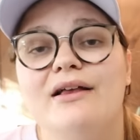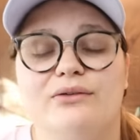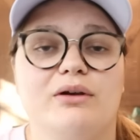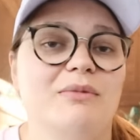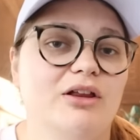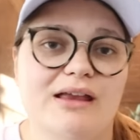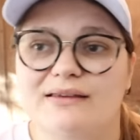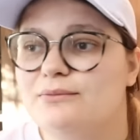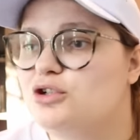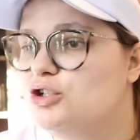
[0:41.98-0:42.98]
So we're gonna be looking
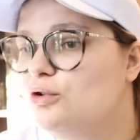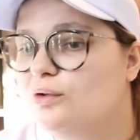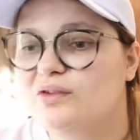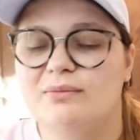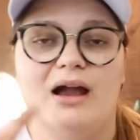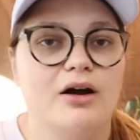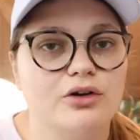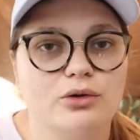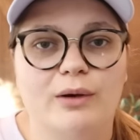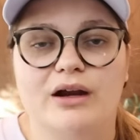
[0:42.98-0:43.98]
at some shoes, some
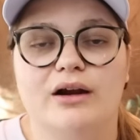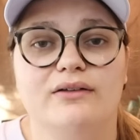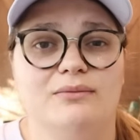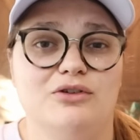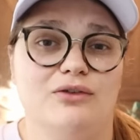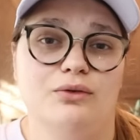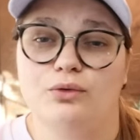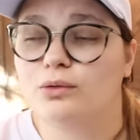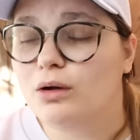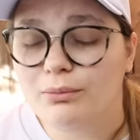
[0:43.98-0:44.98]
outerwear, some just
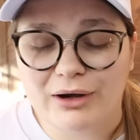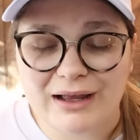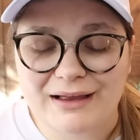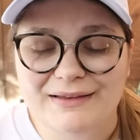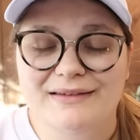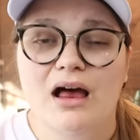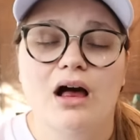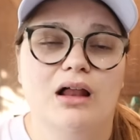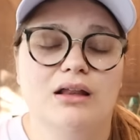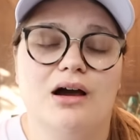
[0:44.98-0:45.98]
normal brands
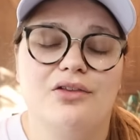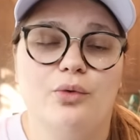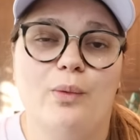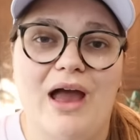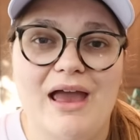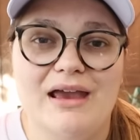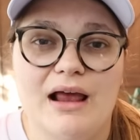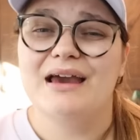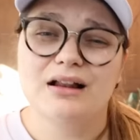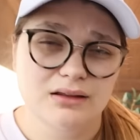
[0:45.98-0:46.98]
along the
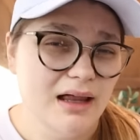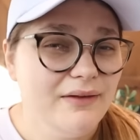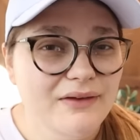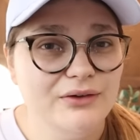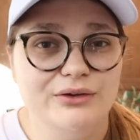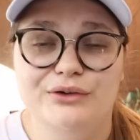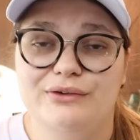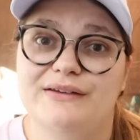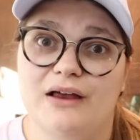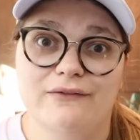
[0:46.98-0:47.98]
way. And a lot of these are going to
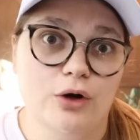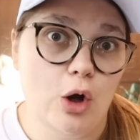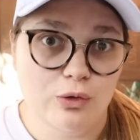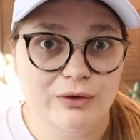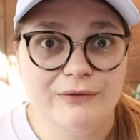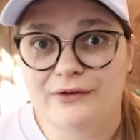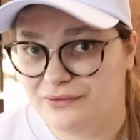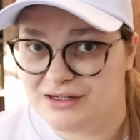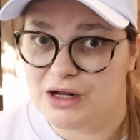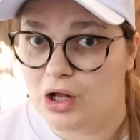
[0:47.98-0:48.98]
resell for over
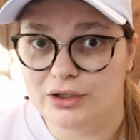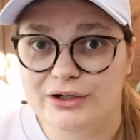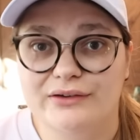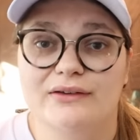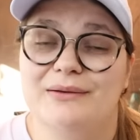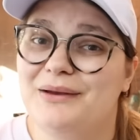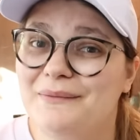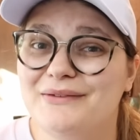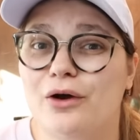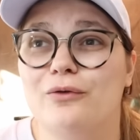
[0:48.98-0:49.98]
50 $50,
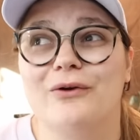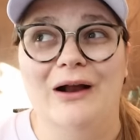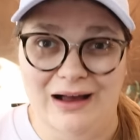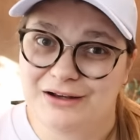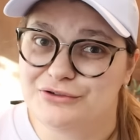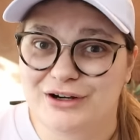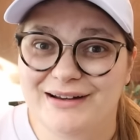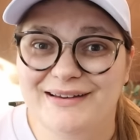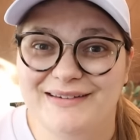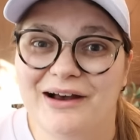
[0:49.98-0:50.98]
sometimes over a
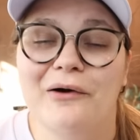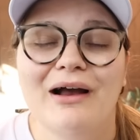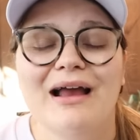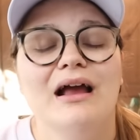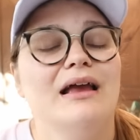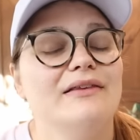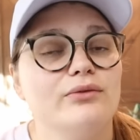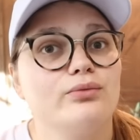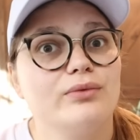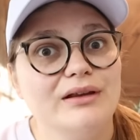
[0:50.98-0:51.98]
100. So it's
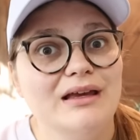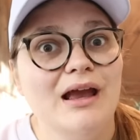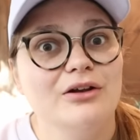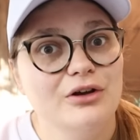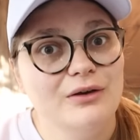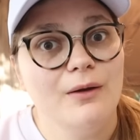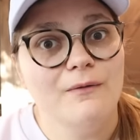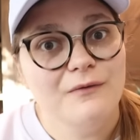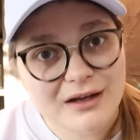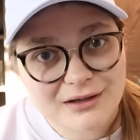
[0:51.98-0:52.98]
a really good
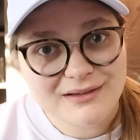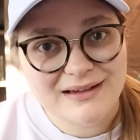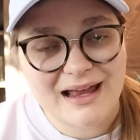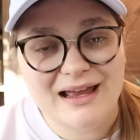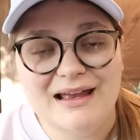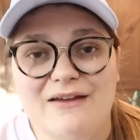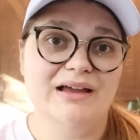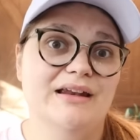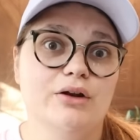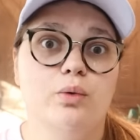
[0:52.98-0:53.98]
video today.
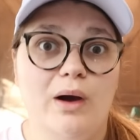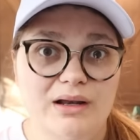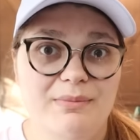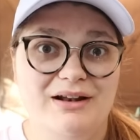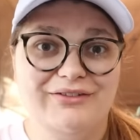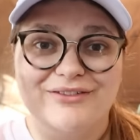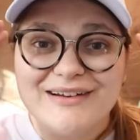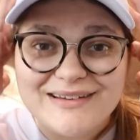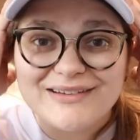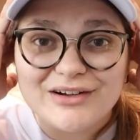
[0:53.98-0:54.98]
I did quite a bit of
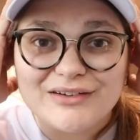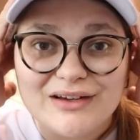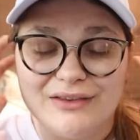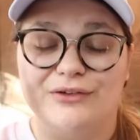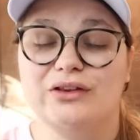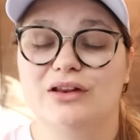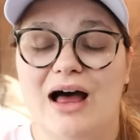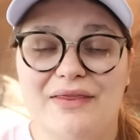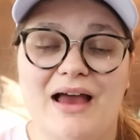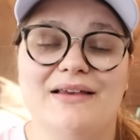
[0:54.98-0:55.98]
research. There's a
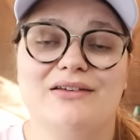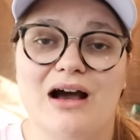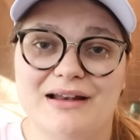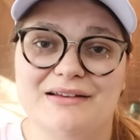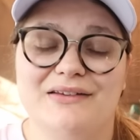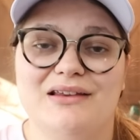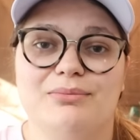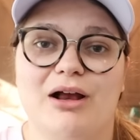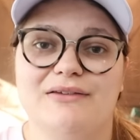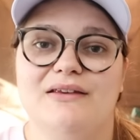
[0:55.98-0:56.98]
lot that has gone into this
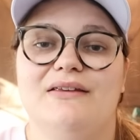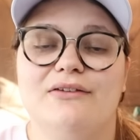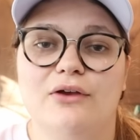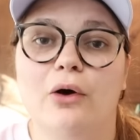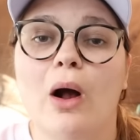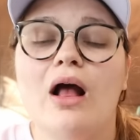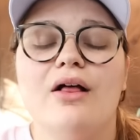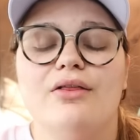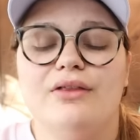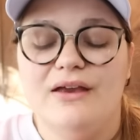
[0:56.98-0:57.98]
process. So
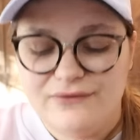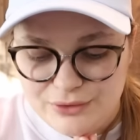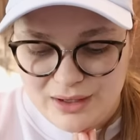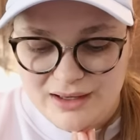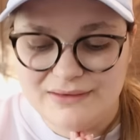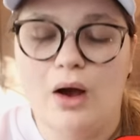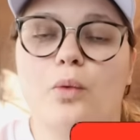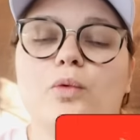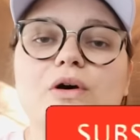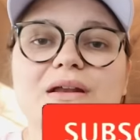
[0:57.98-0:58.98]
if you guys
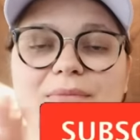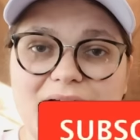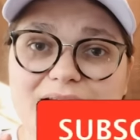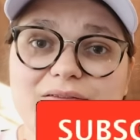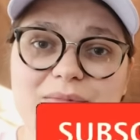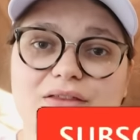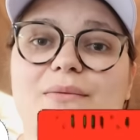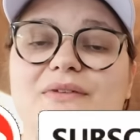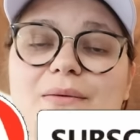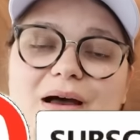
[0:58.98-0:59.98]
wouldn't mind giving me a
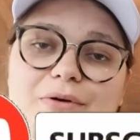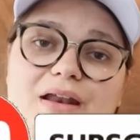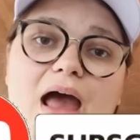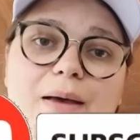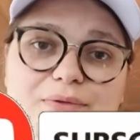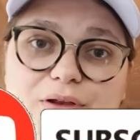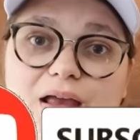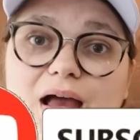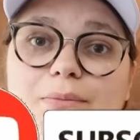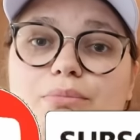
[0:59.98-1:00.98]
thumbs up, I would
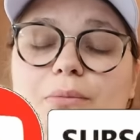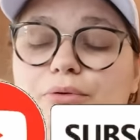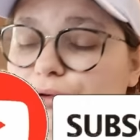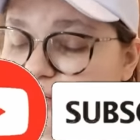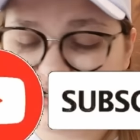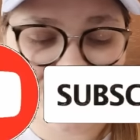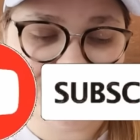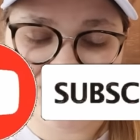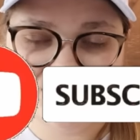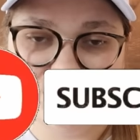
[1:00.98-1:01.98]
absolutely appreciate
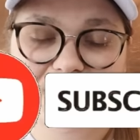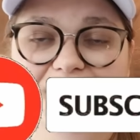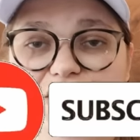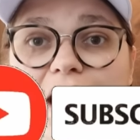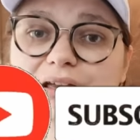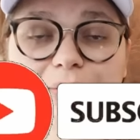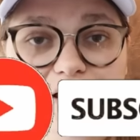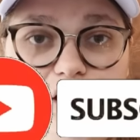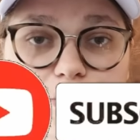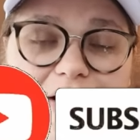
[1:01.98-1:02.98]
that so much. Here we
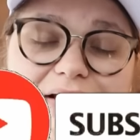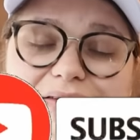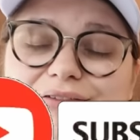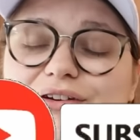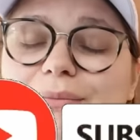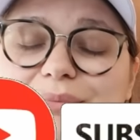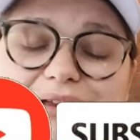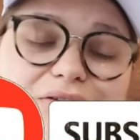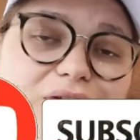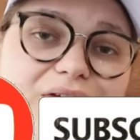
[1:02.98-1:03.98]
go. We're gonna jump
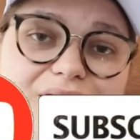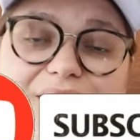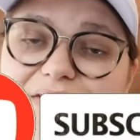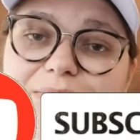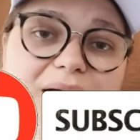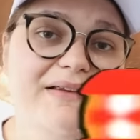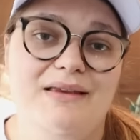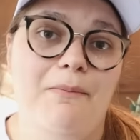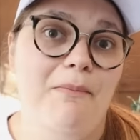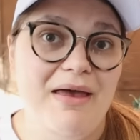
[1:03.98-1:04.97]
into the 60
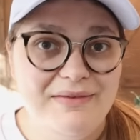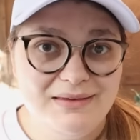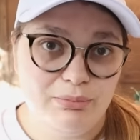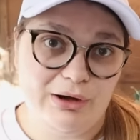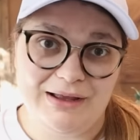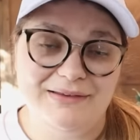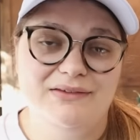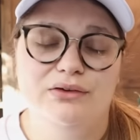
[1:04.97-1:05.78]
best men's brands